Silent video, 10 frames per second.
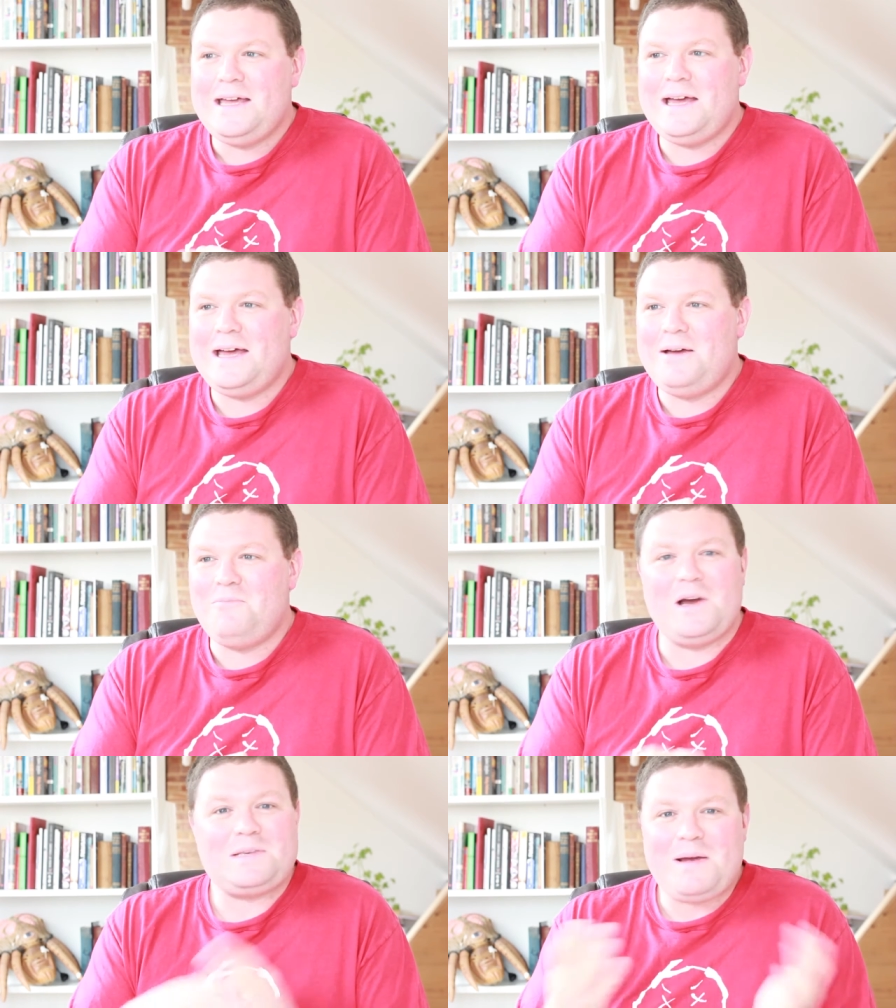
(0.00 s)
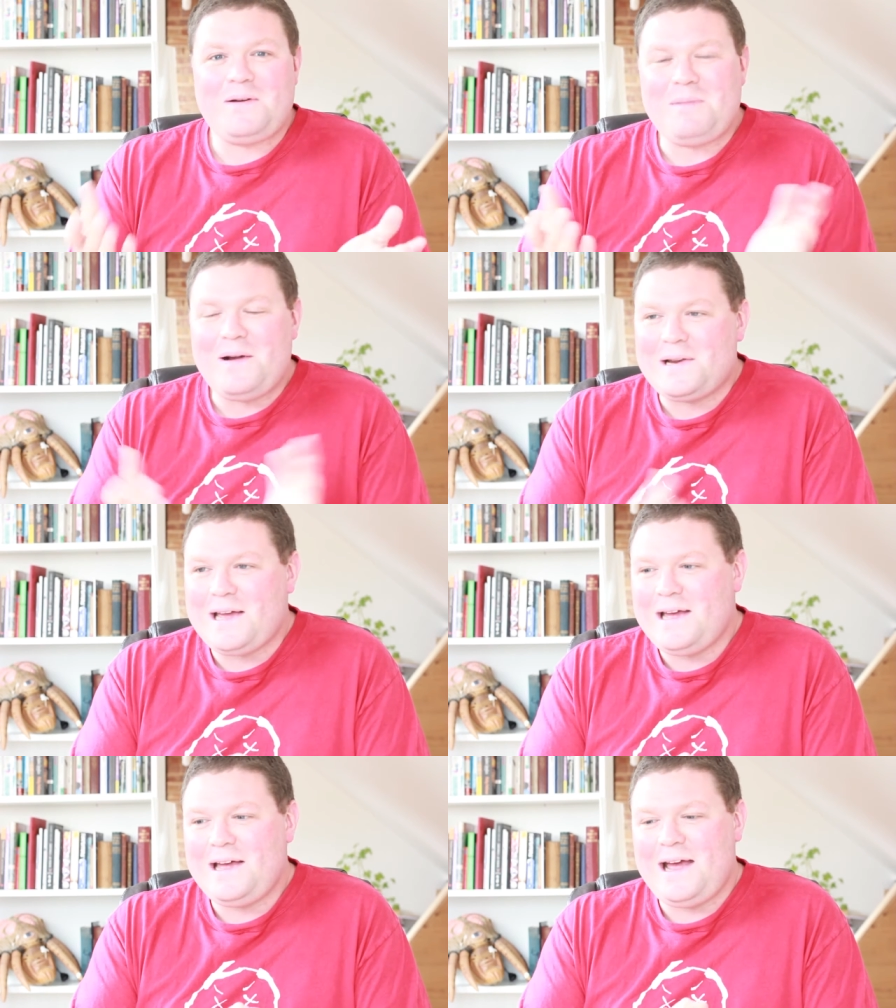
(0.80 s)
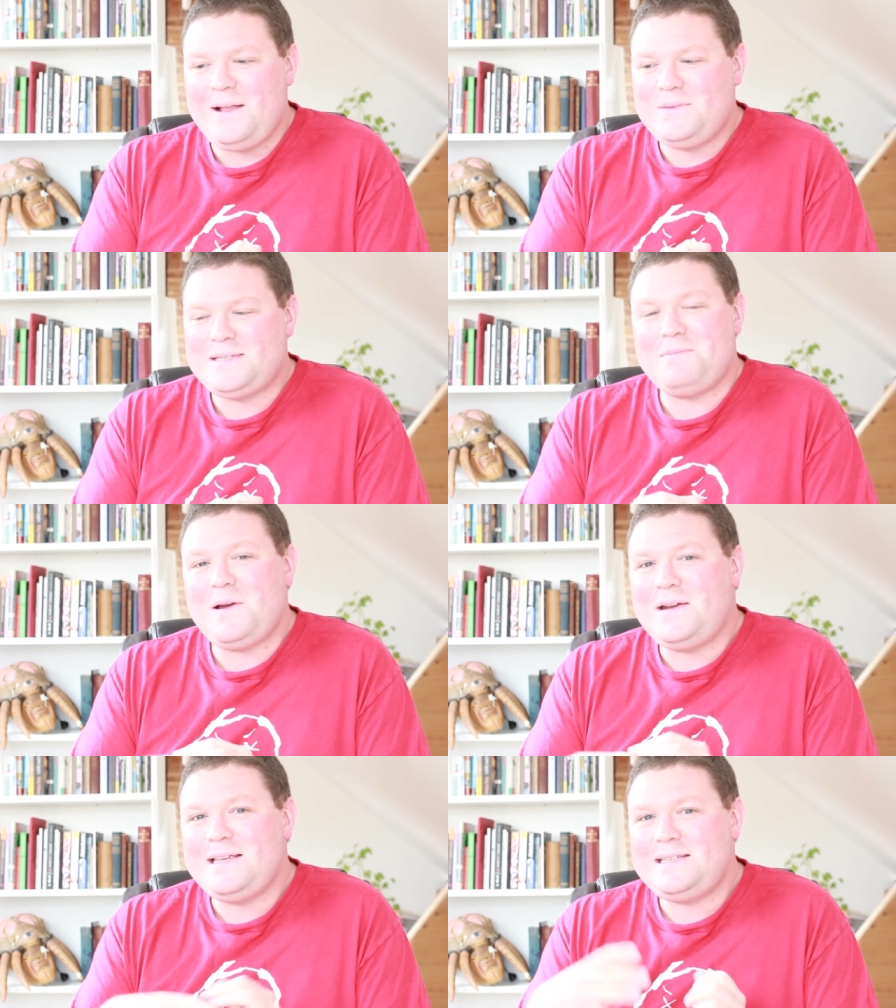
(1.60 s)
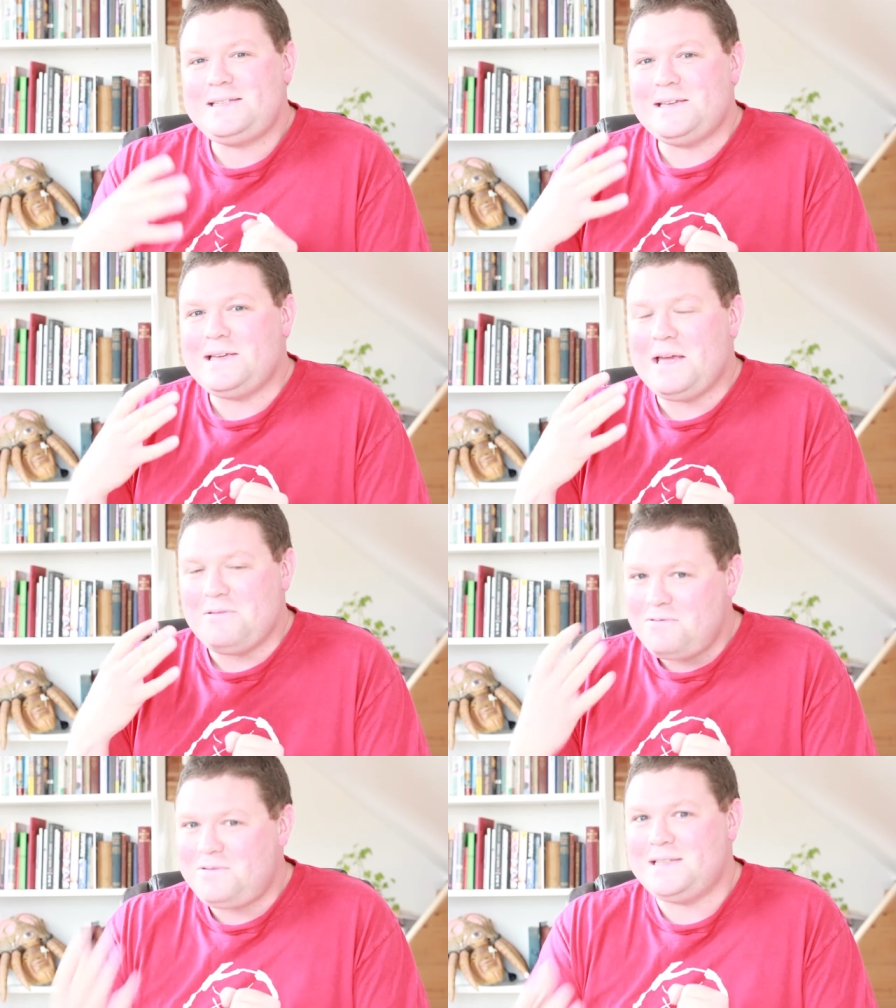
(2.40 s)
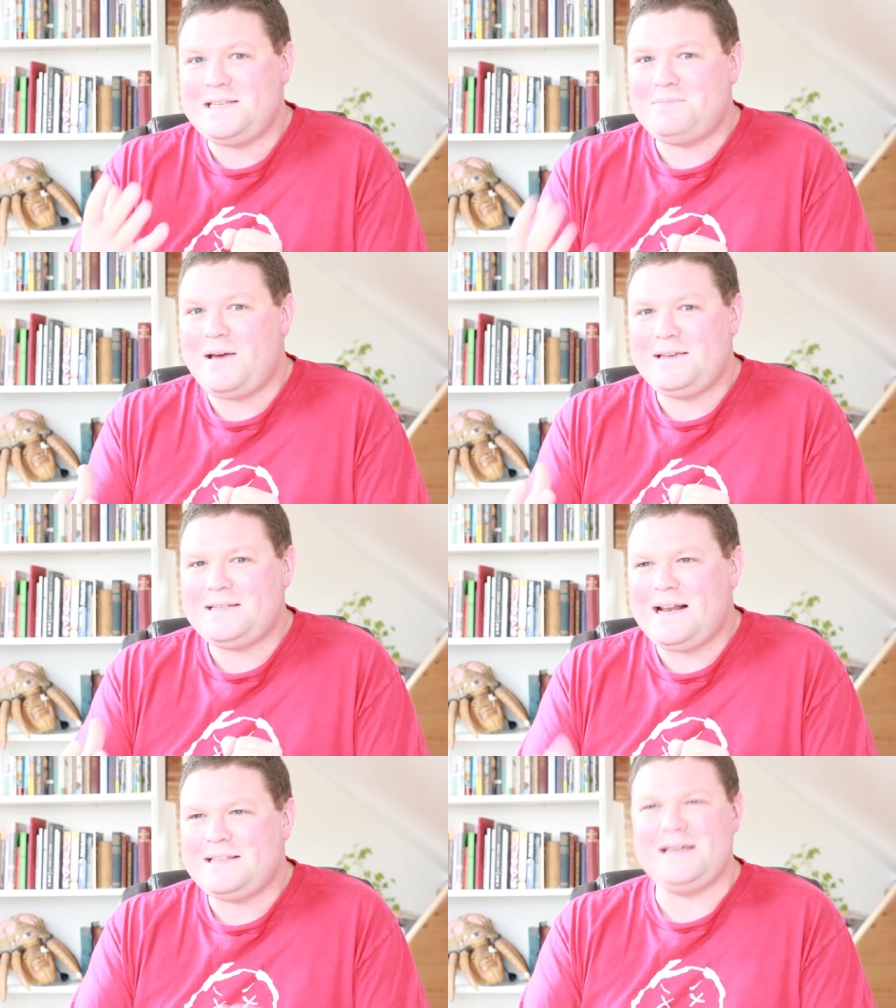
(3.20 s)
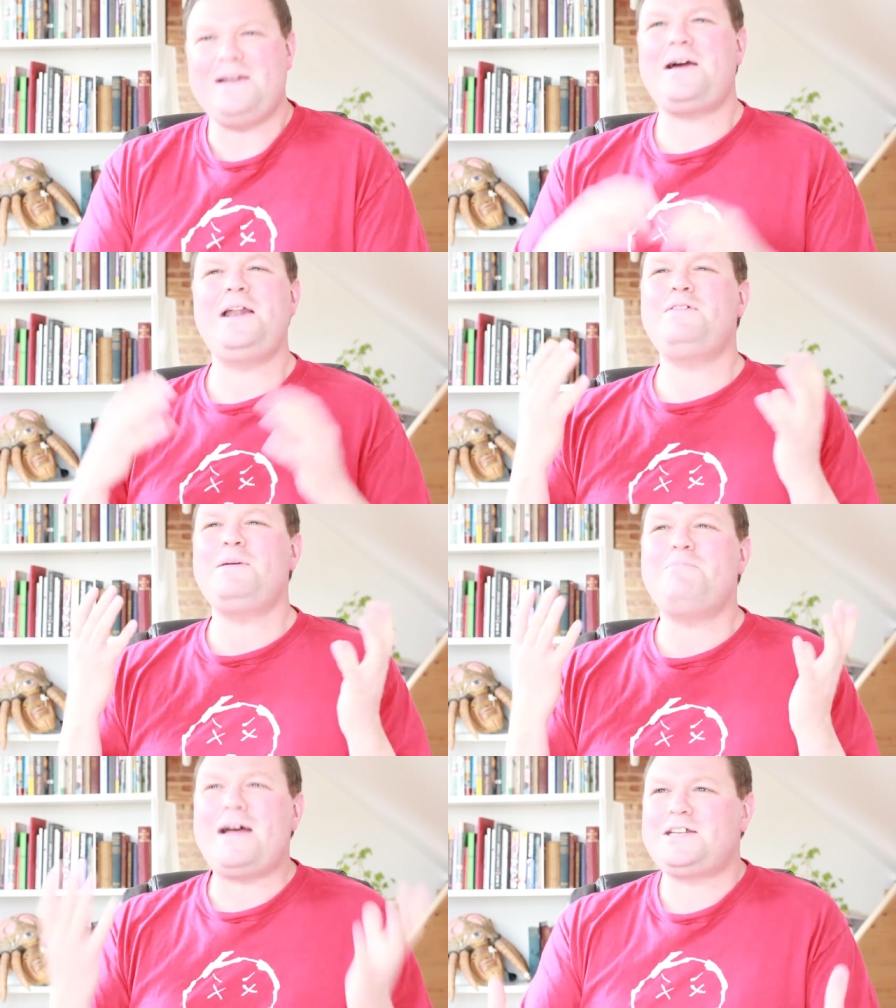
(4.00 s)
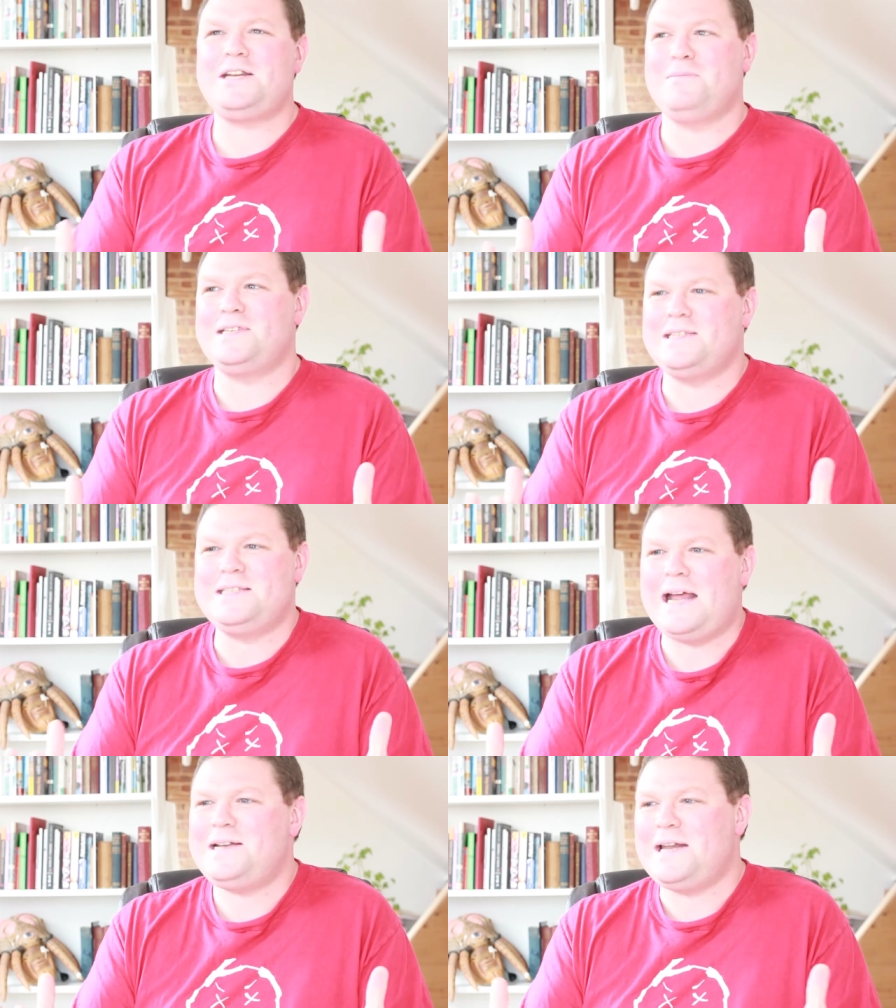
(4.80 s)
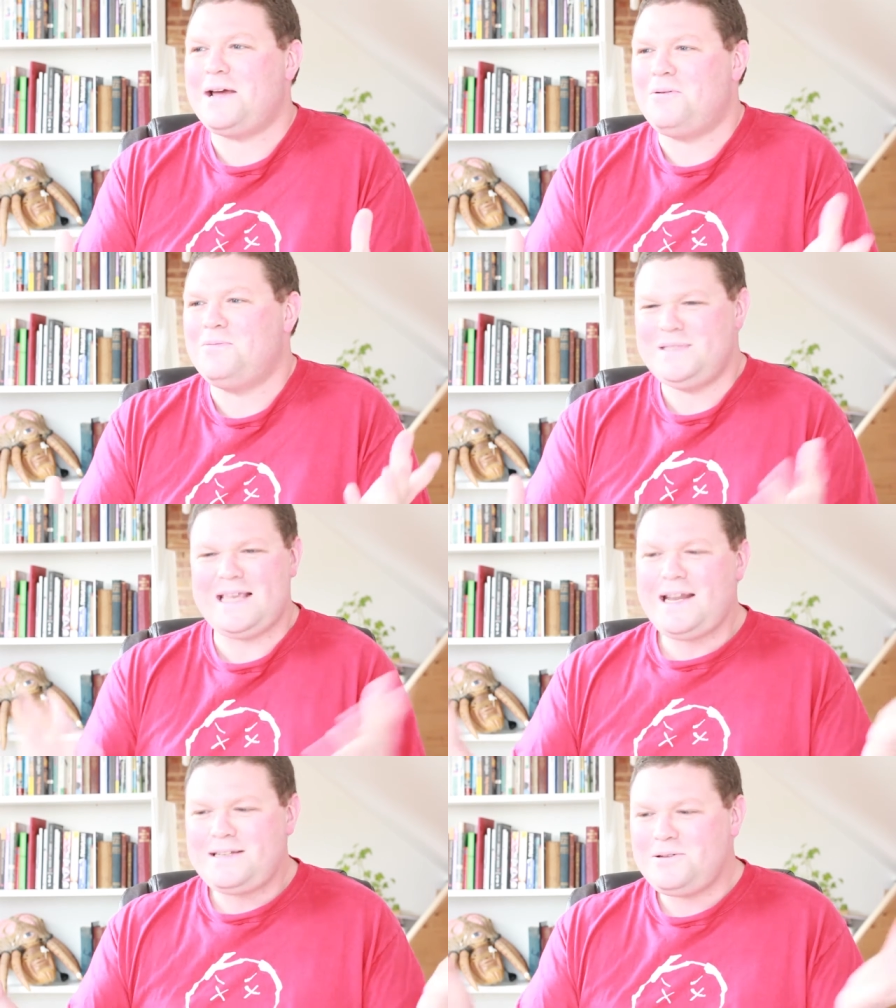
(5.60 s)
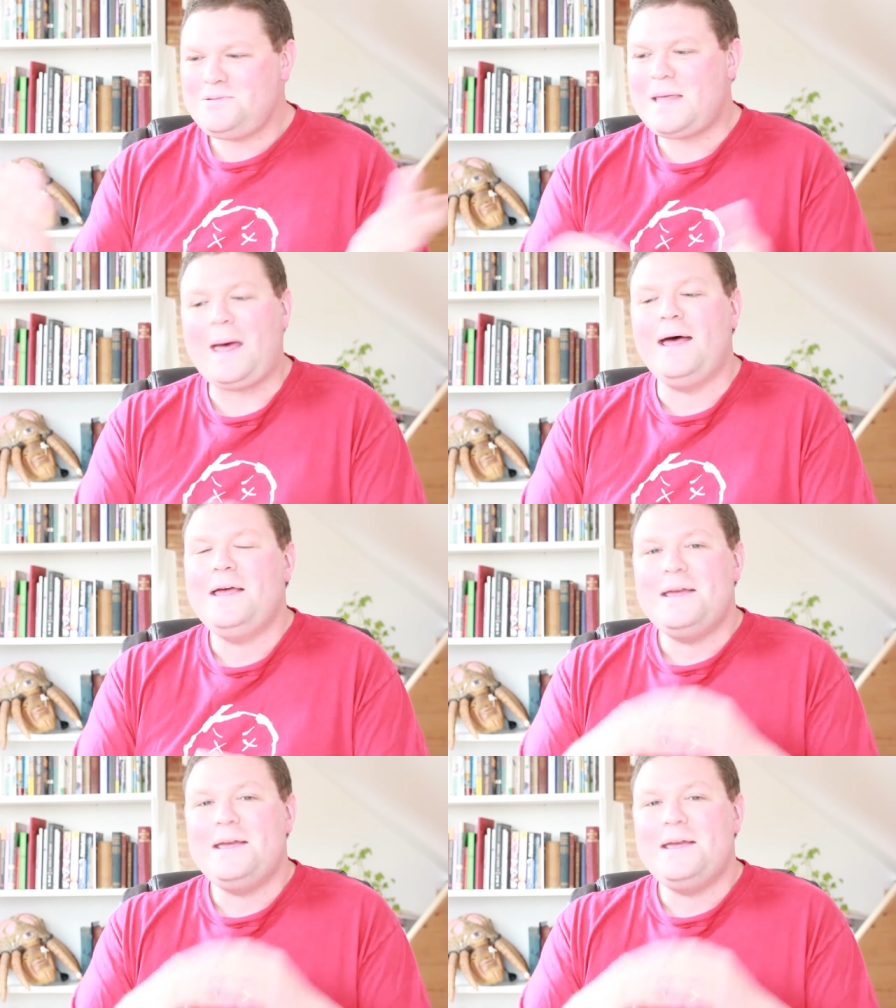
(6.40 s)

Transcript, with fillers: Works better in America, and to be honest, it fits his personality. And I can't even imagine him as a Zed now. Zed? Who's that?